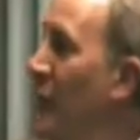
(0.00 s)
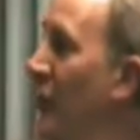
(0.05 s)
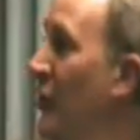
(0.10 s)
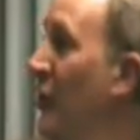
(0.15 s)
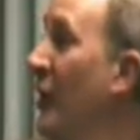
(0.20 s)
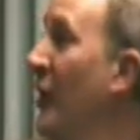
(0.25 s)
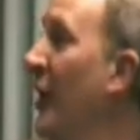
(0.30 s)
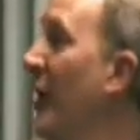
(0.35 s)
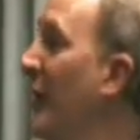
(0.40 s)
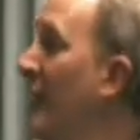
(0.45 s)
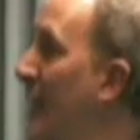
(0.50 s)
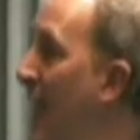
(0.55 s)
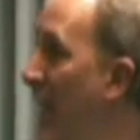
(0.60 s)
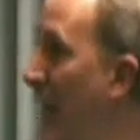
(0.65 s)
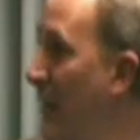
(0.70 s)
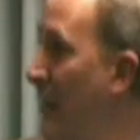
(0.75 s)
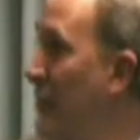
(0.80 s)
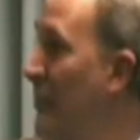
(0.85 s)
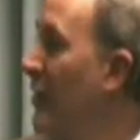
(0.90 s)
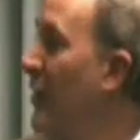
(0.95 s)
initially
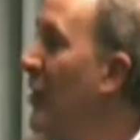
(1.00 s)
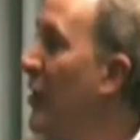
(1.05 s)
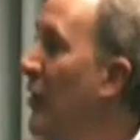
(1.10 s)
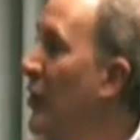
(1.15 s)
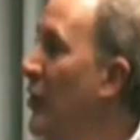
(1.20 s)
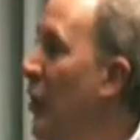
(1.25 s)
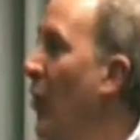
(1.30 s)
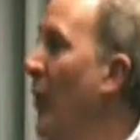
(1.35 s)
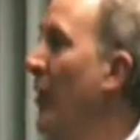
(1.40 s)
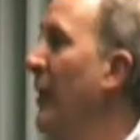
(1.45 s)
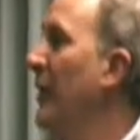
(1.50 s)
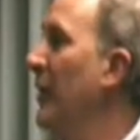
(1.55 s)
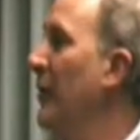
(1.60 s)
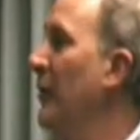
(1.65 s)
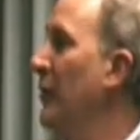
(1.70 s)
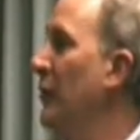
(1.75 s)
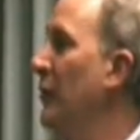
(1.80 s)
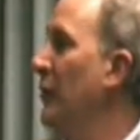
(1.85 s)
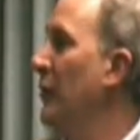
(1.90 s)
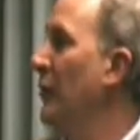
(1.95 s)
against going
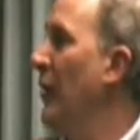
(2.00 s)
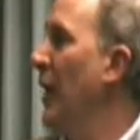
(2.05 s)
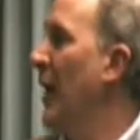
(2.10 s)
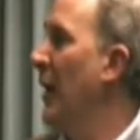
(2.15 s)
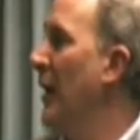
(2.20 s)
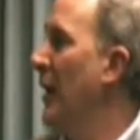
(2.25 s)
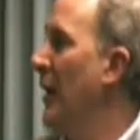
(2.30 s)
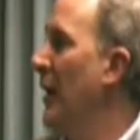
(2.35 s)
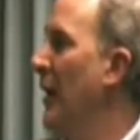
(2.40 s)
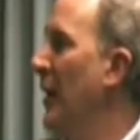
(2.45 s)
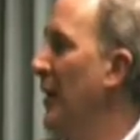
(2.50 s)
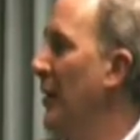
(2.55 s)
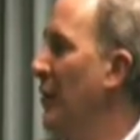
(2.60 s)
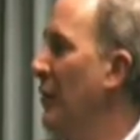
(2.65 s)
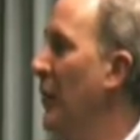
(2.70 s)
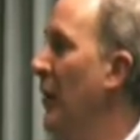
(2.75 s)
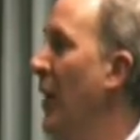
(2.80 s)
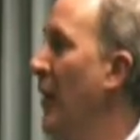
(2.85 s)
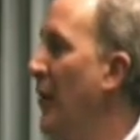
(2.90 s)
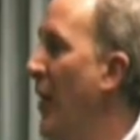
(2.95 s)
into
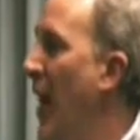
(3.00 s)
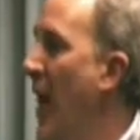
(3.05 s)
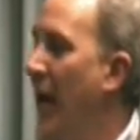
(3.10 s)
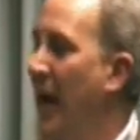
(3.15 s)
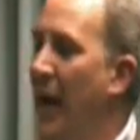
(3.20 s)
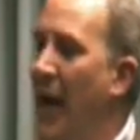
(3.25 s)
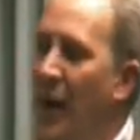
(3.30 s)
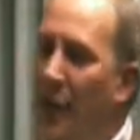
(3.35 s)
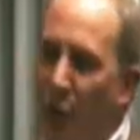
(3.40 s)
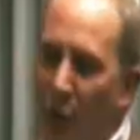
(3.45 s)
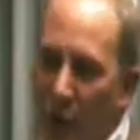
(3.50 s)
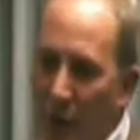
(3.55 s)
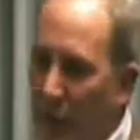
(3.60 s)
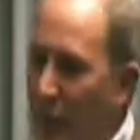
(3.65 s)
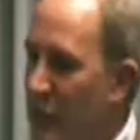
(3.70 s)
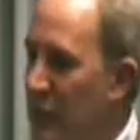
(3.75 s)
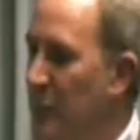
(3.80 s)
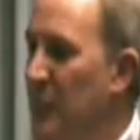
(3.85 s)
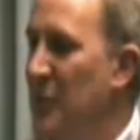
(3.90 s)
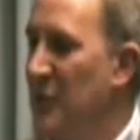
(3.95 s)
Iraq. I thought
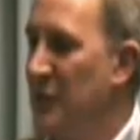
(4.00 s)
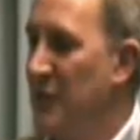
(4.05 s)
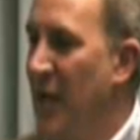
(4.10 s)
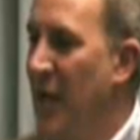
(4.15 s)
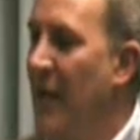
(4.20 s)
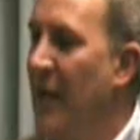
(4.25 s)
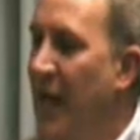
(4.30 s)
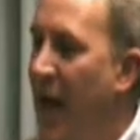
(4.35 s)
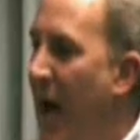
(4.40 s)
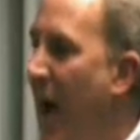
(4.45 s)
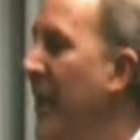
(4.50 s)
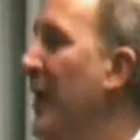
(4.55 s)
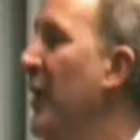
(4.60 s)
it was a mistake.